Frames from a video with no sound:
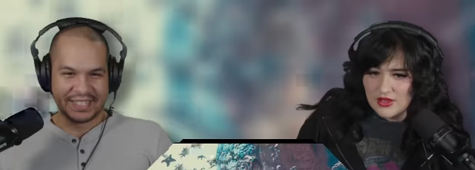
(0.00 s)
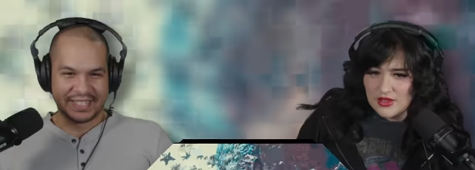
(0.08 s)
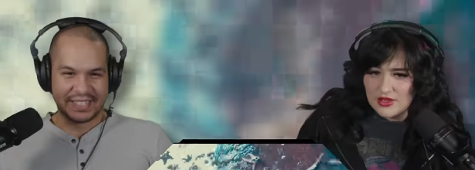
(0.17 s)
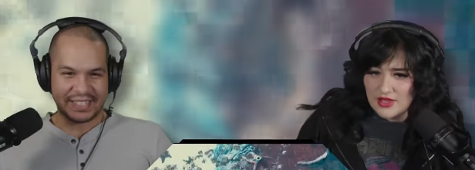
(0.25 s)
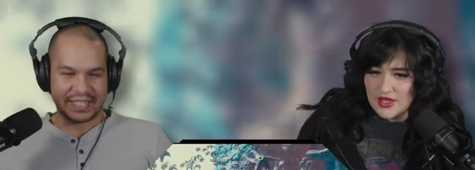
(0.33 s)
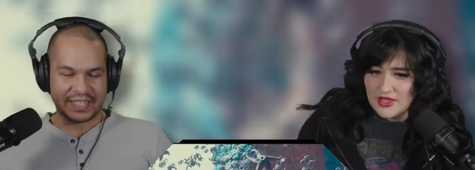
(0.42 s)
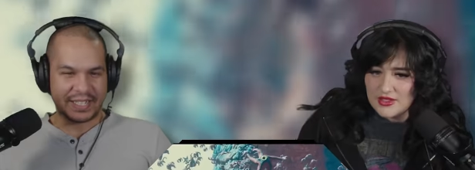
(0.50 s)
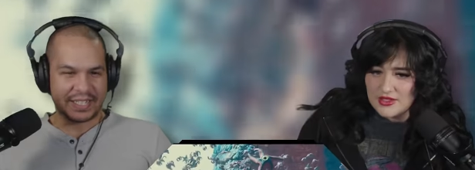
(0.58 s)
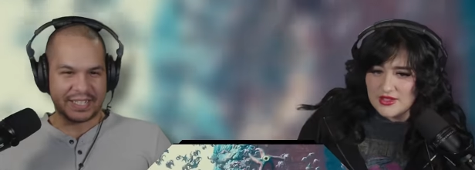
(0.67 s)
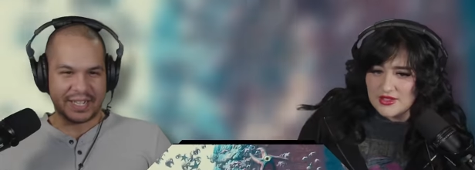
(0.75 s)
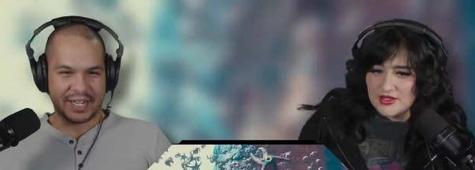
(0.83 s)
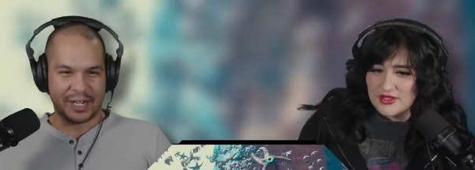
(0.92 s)
Speaker 1: It's like, it's not
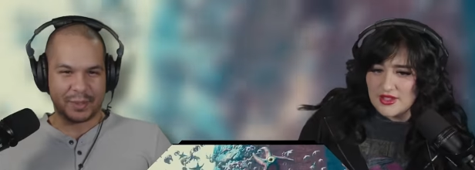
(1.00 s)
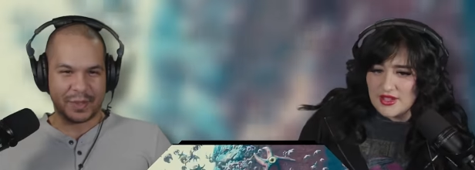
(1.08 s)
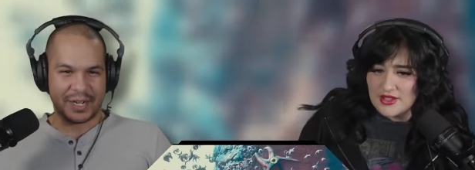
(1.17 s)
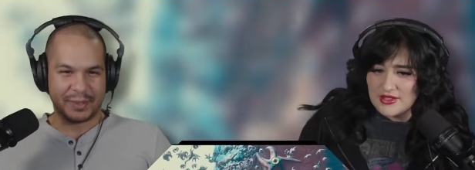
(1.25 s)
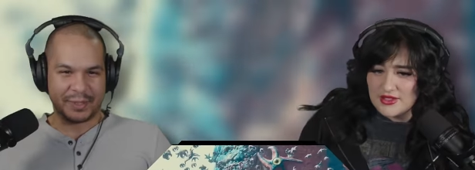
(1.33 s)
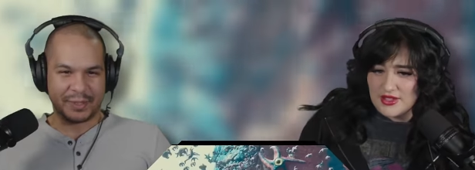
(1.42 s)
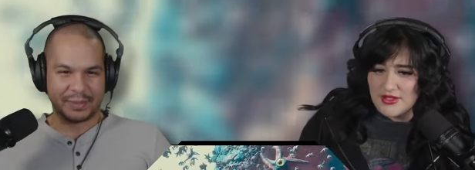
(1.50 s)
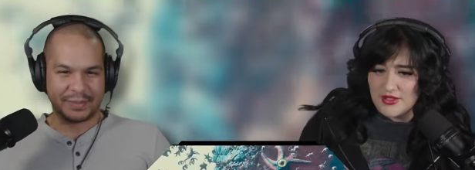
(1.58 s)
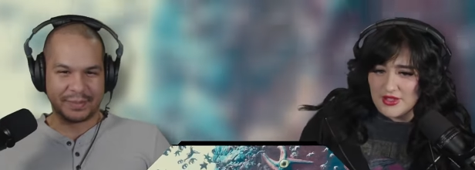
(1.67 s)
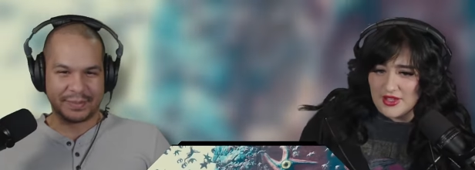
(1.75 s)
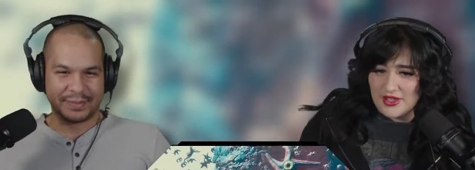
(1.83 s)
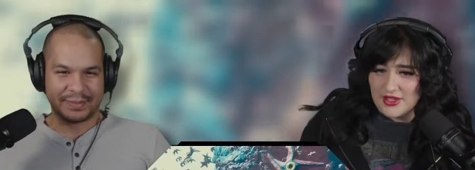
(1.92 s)
our problem.
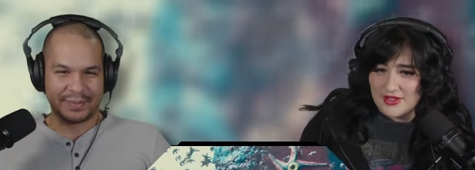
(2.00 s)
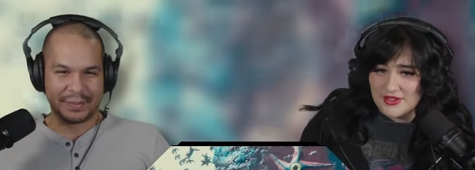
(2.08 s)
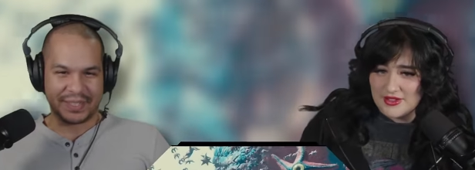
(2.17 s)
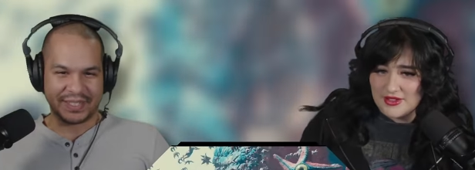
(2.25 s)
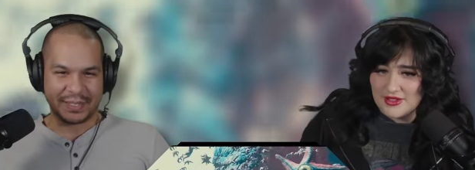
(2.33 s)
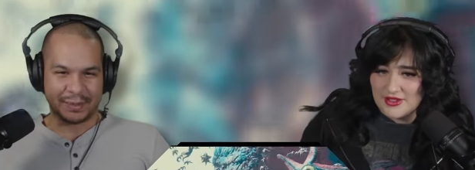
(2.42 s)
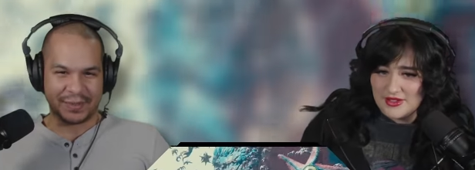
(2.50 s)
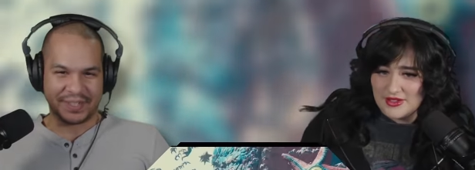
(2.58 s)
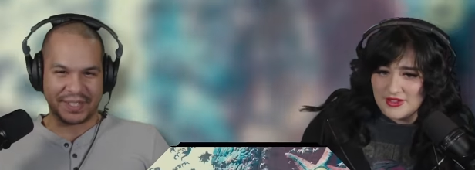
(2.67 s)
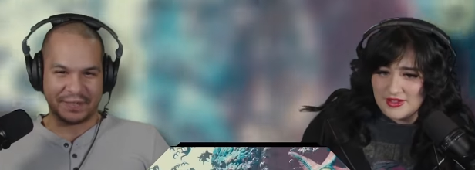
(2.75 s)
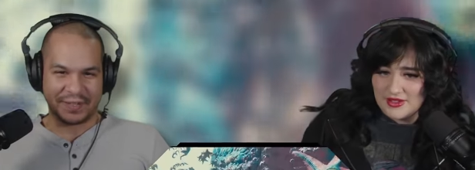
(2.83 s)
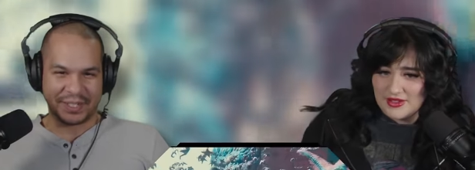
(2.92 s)
Looking. When it's like most
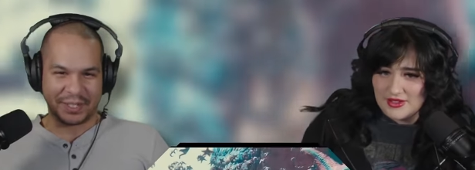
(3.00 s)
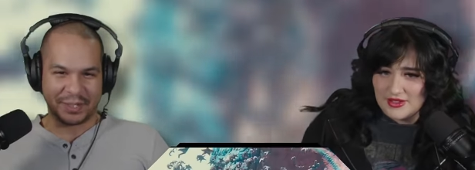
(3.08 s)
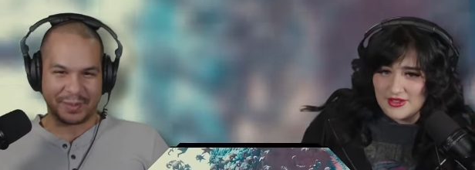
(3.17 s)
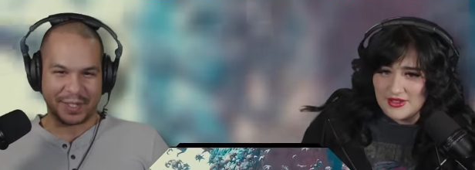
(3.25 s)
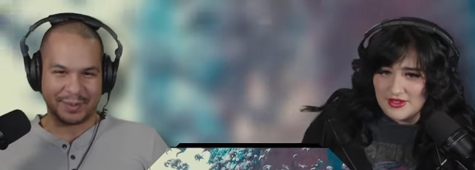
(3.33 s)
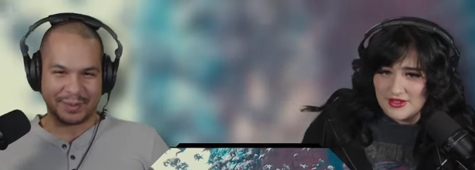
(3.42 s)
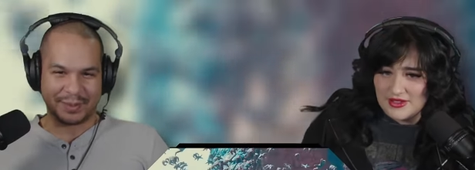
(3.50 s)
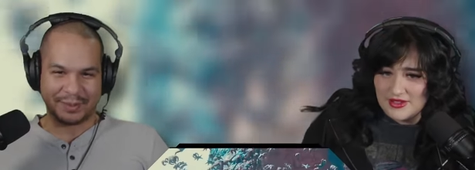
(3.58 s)
definitely your problem.